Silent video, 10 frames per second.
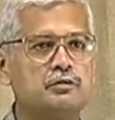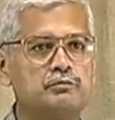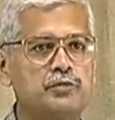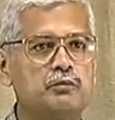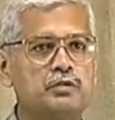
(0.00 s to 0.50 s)

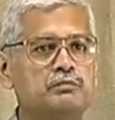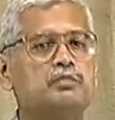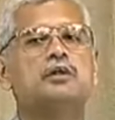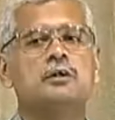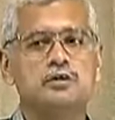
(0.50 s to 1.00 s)
problem,
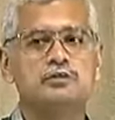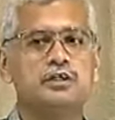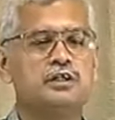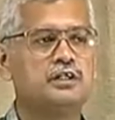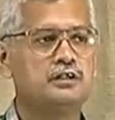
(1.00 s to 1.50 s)

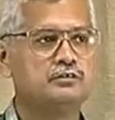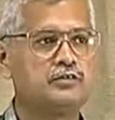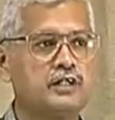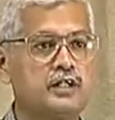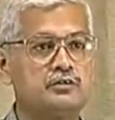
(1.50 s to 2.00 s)
we are
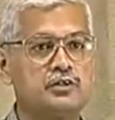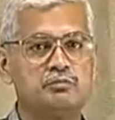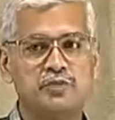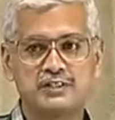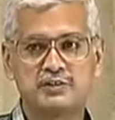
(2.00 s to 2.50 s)
finding out the
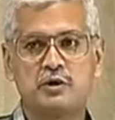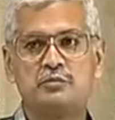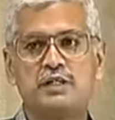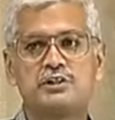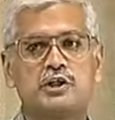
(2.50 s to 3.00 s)
best
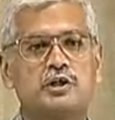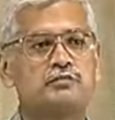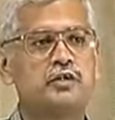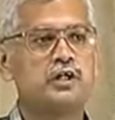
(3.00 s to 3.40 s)
combination of